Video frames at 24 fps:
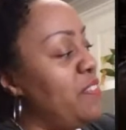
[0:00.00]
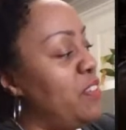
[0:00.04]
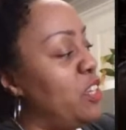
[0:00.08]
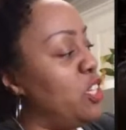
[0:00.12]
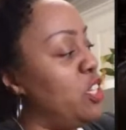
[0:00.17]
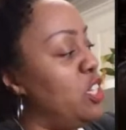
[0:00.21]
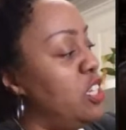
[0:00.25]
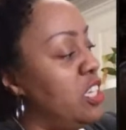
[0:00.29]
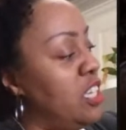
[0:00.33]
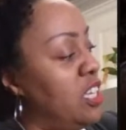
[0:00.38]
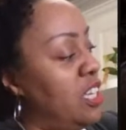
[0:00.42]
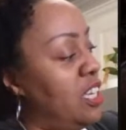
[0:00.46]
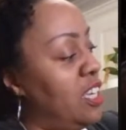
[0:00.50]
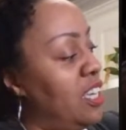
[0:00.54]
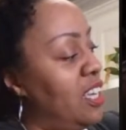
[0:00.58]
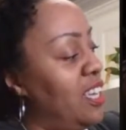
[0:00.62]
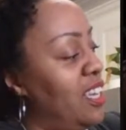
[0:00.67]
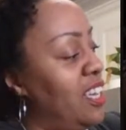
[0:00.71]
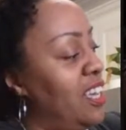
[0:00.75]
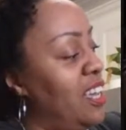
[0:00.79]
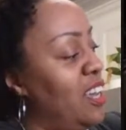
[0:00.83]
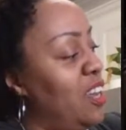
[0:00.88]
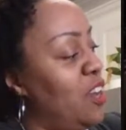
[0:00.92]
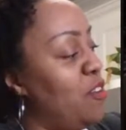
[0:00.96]
even cooking,
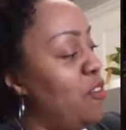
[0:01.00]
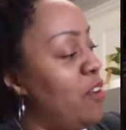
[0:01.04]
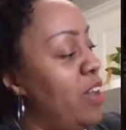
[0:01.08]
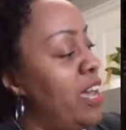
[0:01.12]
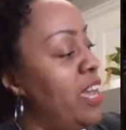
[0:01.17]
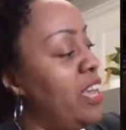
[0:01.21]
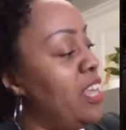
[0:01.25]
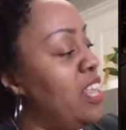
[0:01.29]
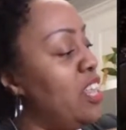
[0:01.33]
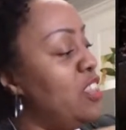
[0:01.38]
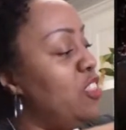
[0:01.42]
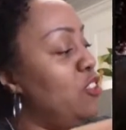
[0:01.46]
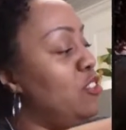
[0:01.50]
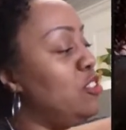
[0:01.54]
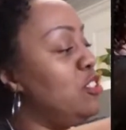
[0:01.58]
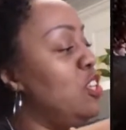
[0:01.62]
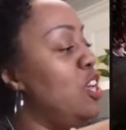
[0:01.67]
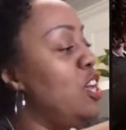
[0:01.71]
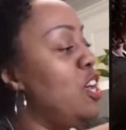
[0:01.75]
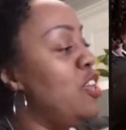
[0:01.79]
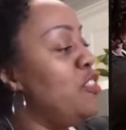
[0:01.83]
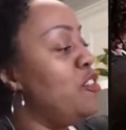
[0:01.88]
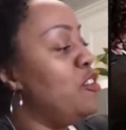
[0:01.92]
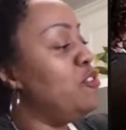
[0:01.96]
right? There's
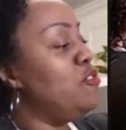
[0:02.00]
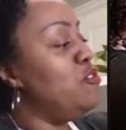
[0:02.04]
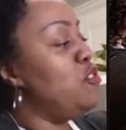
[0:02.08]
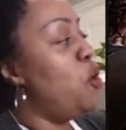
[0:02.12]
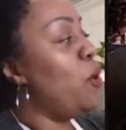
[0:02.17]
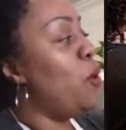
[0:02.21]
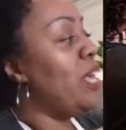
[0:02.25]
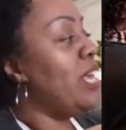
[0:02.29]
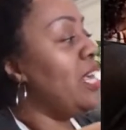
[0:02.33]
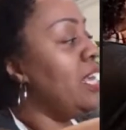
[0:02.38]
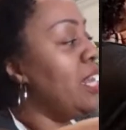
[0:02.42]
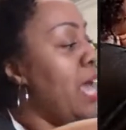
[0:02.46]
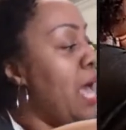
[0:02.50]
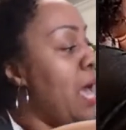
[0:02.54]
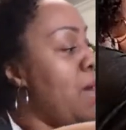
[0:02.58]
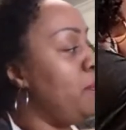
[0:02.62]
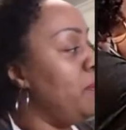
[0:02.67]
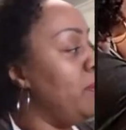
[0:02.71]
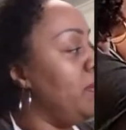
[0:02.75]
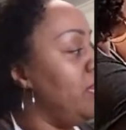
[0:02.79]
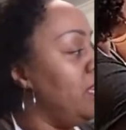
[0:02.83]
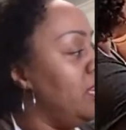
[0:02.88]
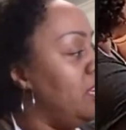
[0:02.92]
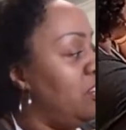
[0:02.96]
no heat
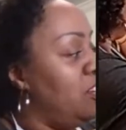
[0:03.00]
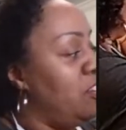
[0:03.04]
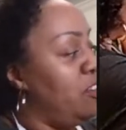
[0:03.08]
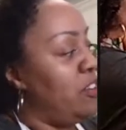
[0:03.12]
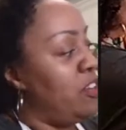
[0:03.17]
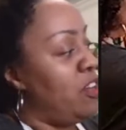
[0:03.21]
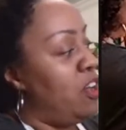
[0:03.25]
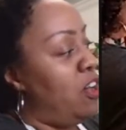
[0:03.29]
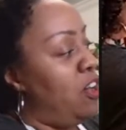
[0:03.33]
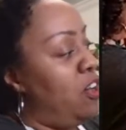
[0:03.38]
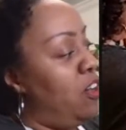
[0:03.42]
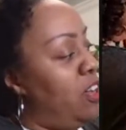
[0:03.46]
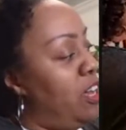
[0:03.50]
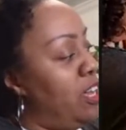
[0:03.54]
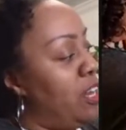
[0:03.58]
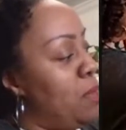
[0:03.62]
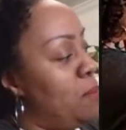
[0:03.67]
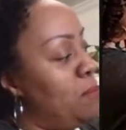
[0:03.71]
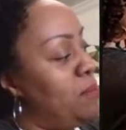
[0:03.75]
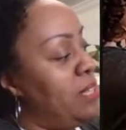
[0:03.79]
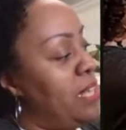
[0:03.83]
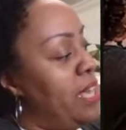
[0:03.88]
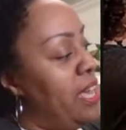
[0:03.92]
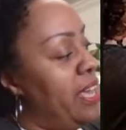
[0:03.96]
happening here, y'all. And
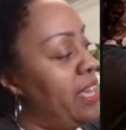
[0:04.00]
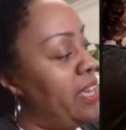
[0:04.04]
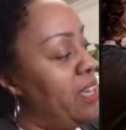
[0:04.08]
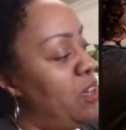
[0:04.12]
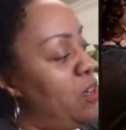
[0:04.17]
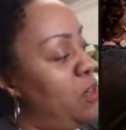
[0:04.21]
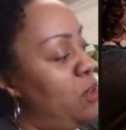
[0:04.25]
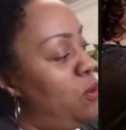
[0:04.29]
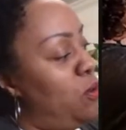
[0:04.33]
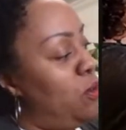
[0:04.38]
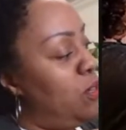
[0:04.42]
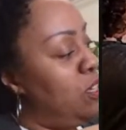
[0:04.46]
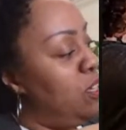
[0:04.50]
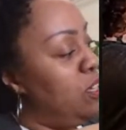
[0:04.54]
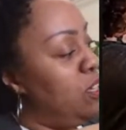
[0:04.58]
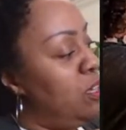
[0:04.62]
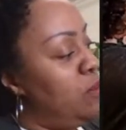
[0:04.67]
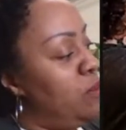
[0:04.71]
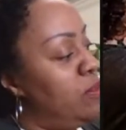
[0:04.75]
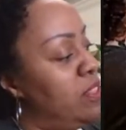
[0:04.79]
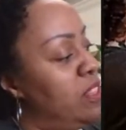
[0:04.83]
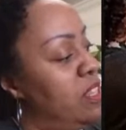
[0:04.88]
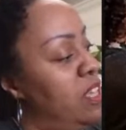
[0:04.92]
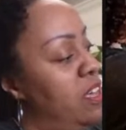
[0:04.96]
I'm like, oh,
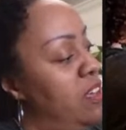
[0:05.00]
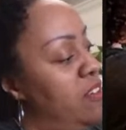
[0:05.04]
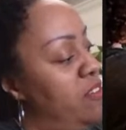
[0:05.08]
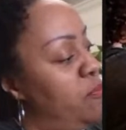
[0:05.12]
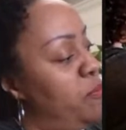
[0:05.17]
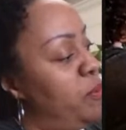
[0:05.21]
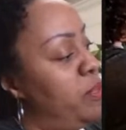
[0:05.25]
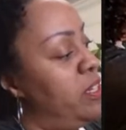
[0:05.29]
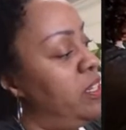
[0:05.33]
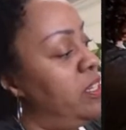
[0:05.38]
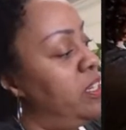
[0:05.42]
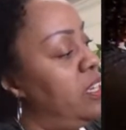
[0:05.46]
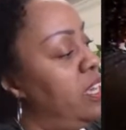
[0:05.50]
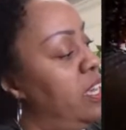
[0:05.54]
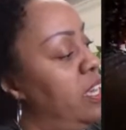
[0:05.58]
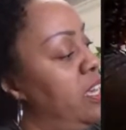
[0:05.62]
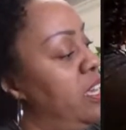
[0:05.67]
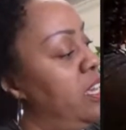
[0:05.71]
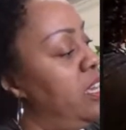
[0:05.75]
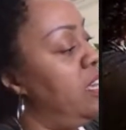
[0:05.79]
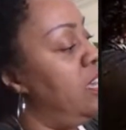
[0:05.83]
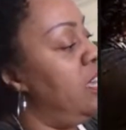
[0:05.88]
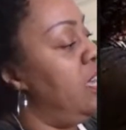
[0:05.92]
cooking with love. But hey,